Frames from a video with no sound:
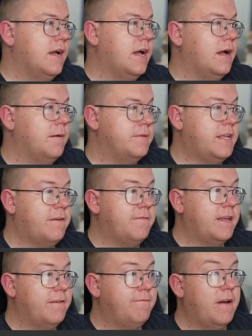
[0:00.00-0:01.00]
Definitely a
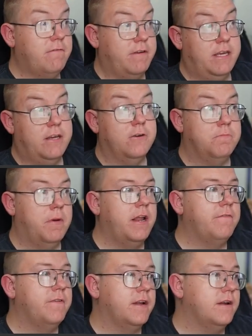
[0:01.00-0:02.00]
very good Maid
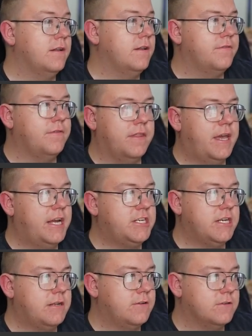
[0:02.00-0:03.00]
figure. Well, the hair
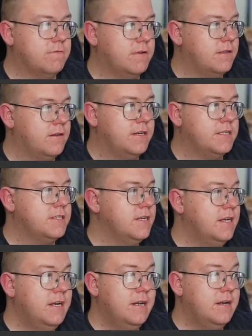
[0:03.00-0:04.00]
shading looks really nice.
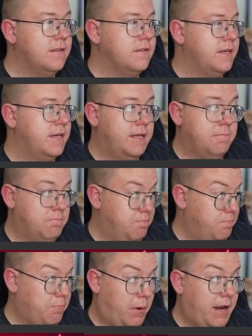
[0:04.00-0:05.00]
The
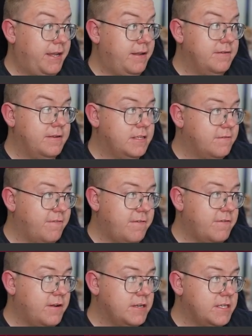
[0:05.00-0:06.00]
plate is very
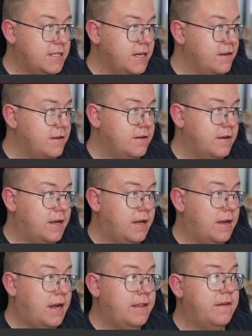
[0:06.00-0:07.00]
nicely done,
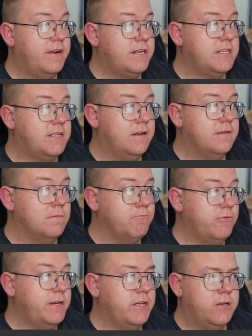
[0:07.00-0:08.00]
and they've actually done
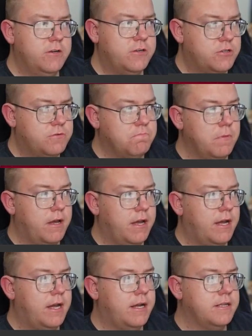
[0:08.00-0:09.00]
pretty good
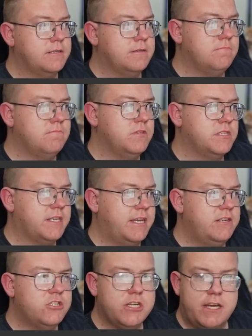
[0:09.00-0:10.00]
skin
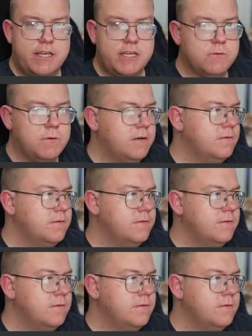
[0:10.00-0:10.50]
shading as well.